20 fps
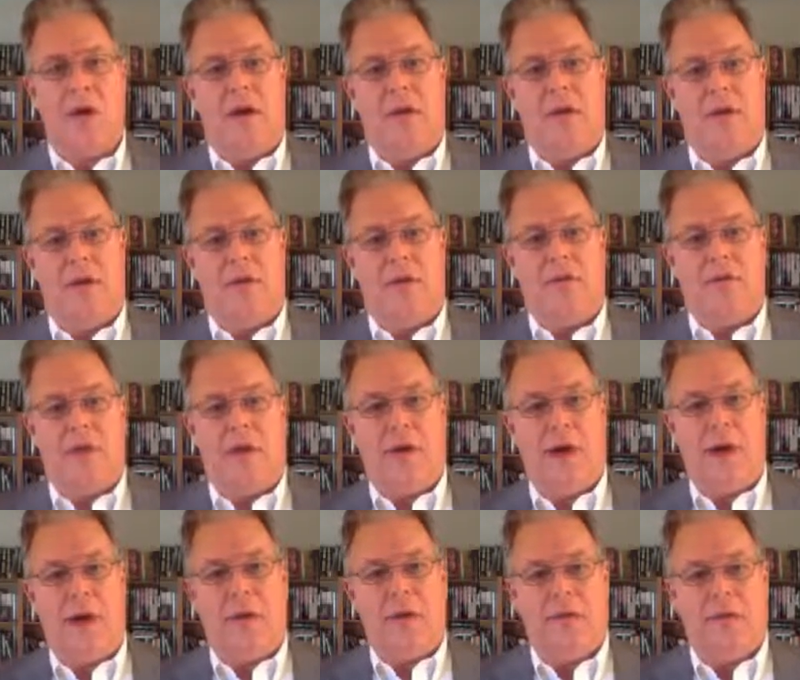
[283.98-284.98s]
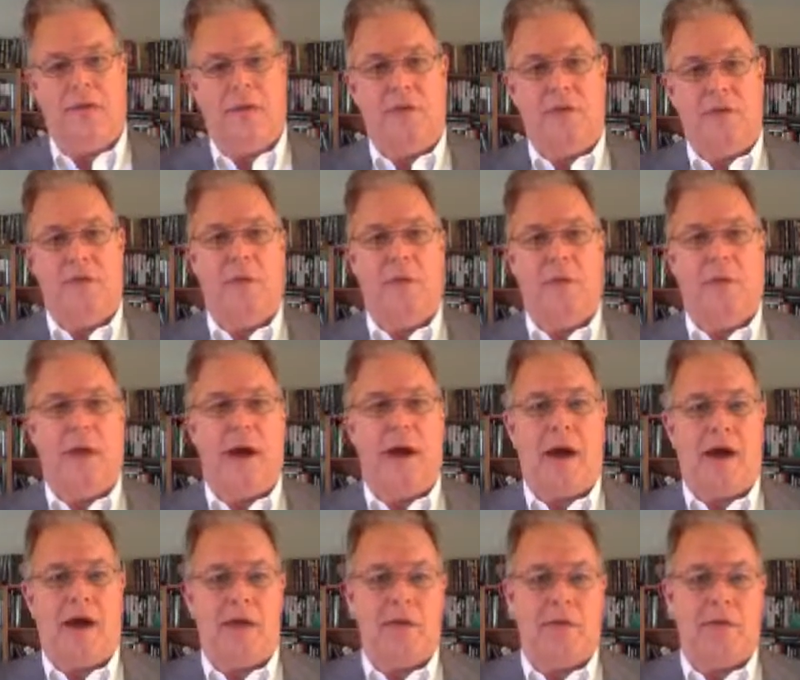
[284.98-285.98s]
And they also had a
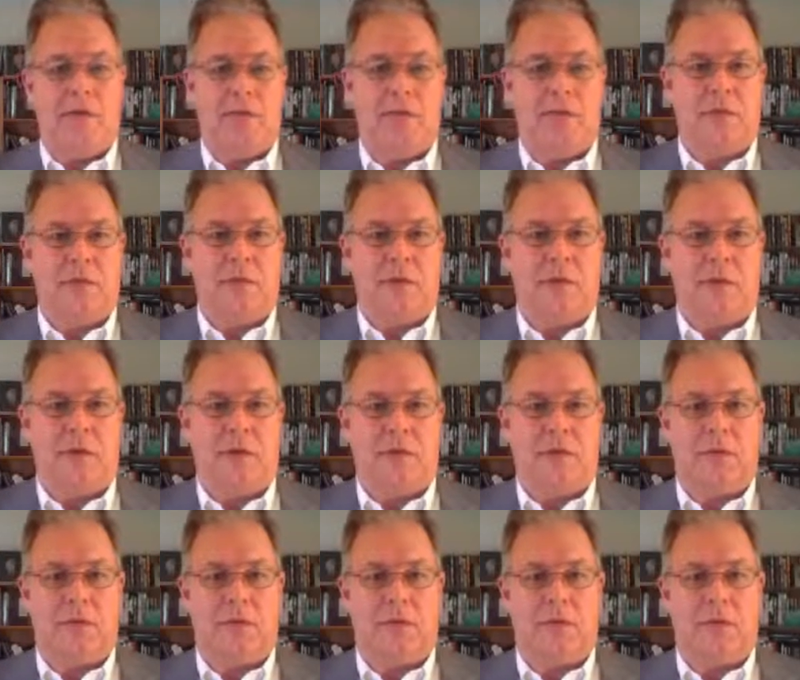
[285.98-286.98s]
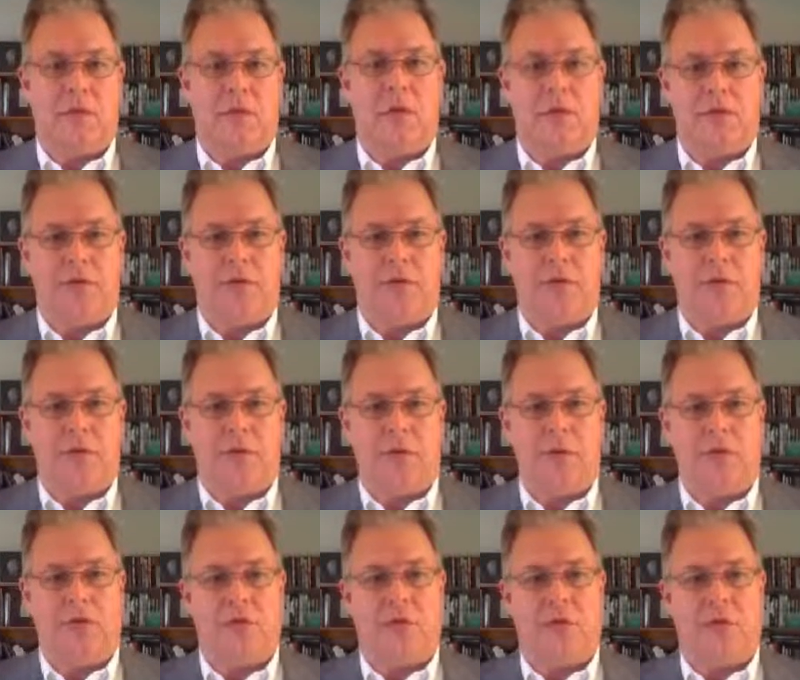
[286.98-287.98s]
50-pack of rewards, and
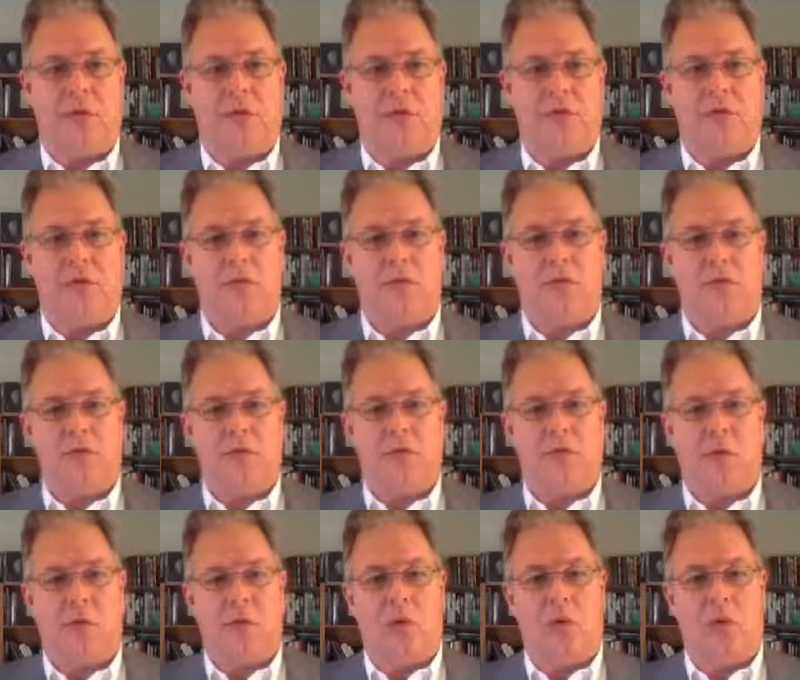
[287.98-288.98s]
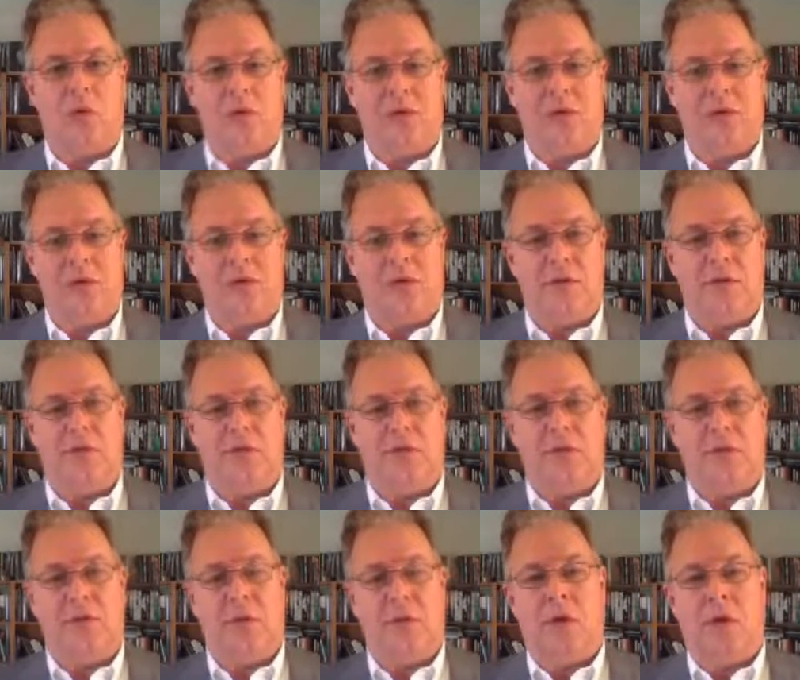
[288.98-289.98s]
we're seeing this more
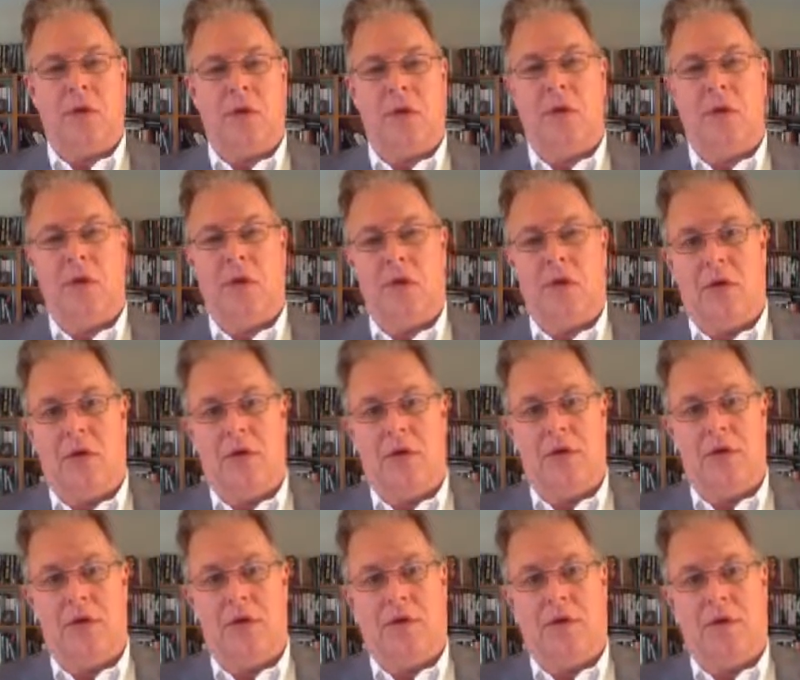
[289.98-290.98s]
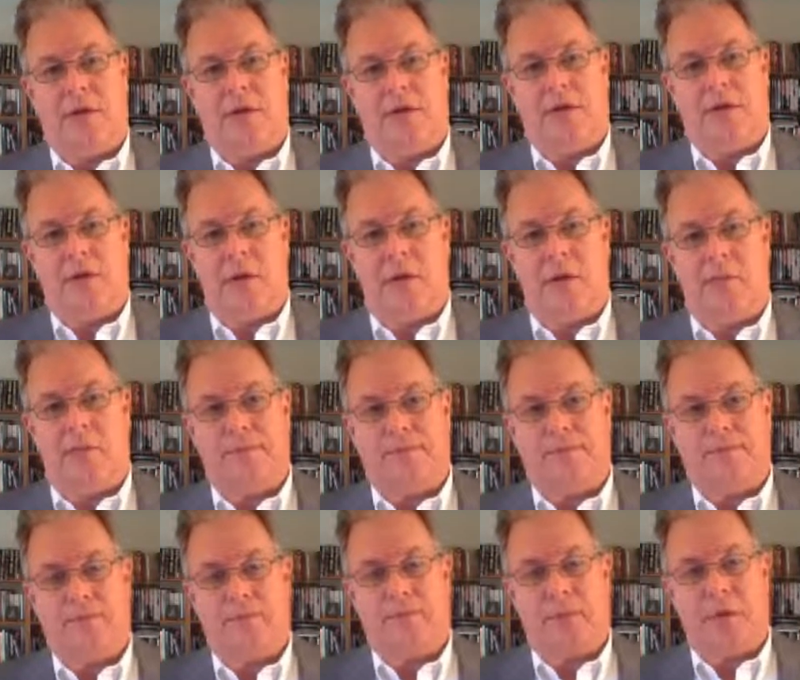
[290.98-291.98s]
recently now that
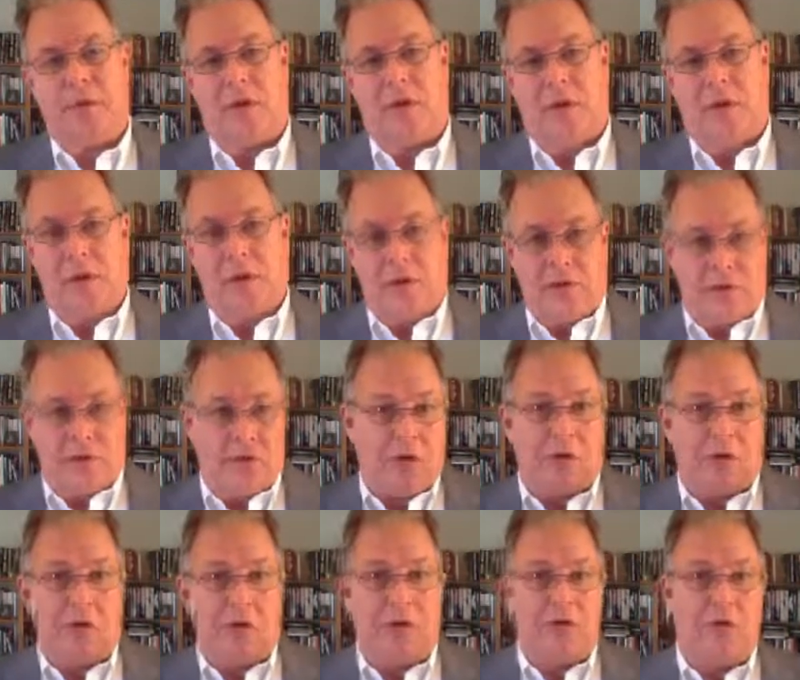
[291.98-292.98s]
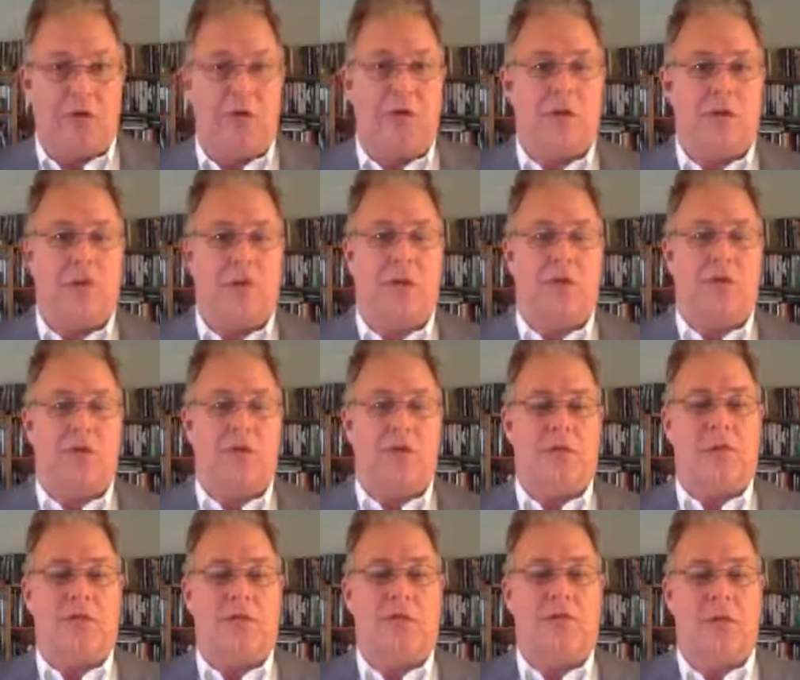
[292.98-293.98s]
the Kickstarter no longer has a
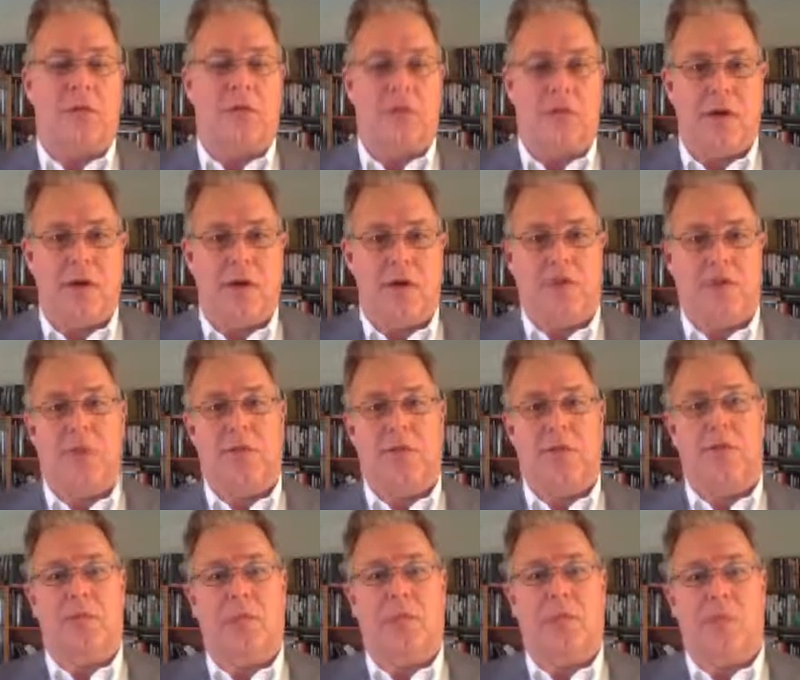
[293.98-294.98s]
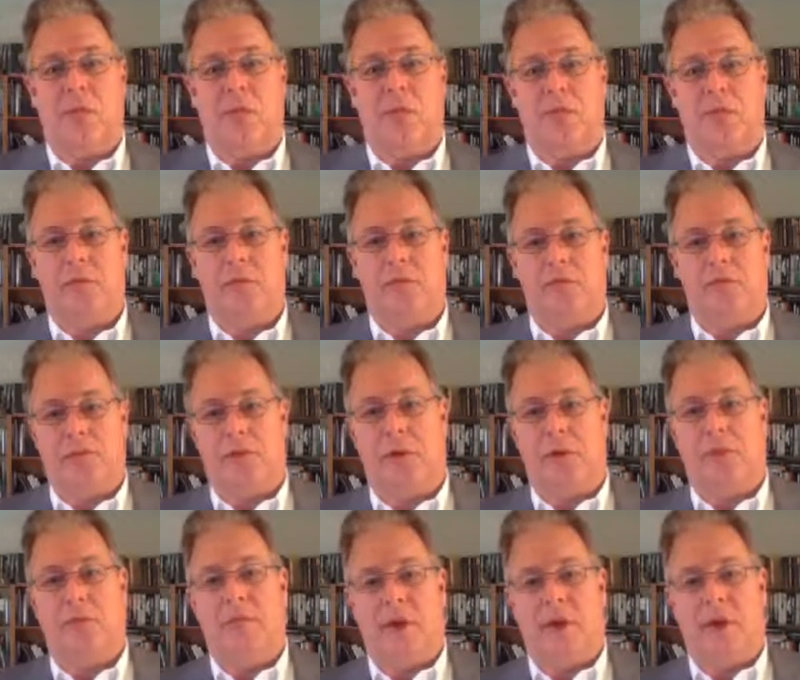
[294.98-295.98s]
restriction on that, so people on both
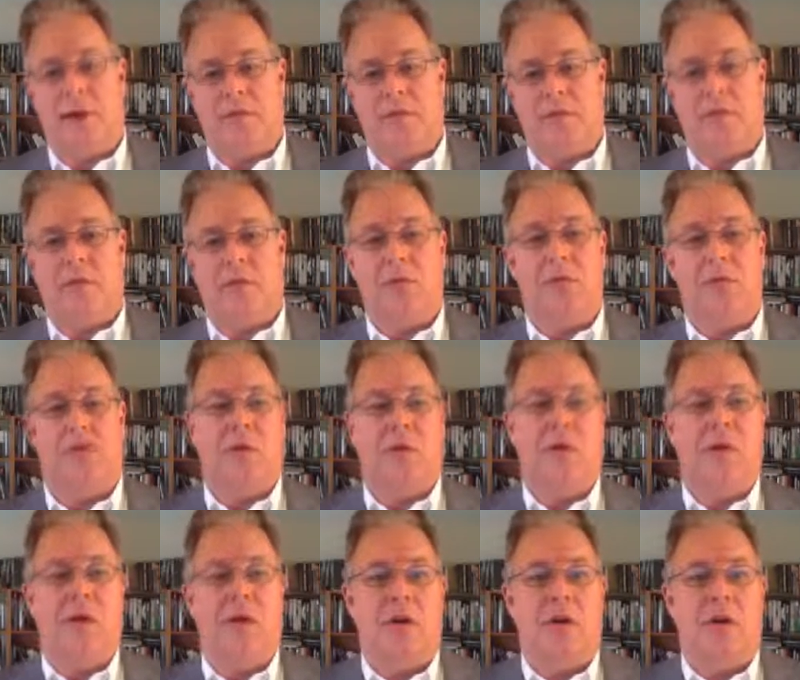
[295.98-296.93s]
main platforms